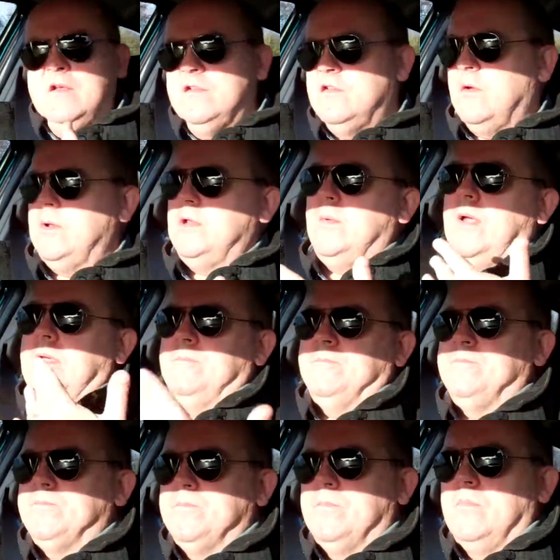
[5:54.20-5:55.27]
So anyway,
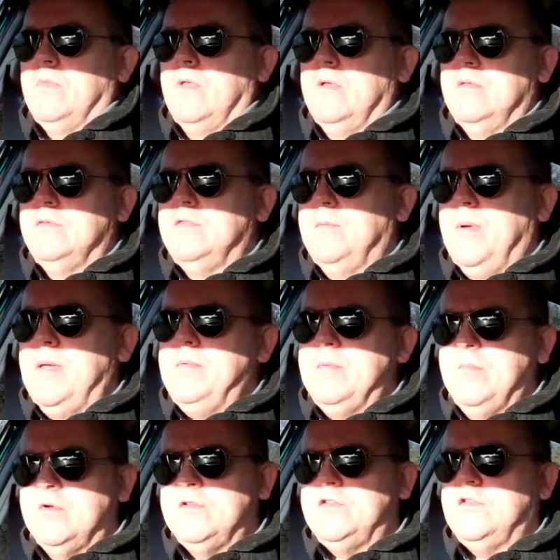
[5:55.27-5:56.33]
the baby
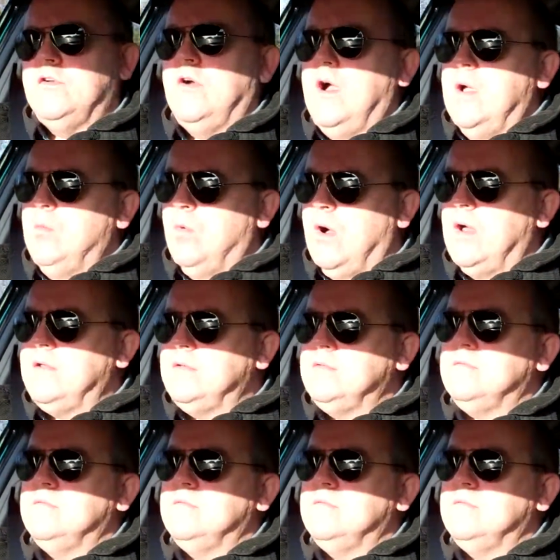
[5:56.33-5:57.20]
monitor I won,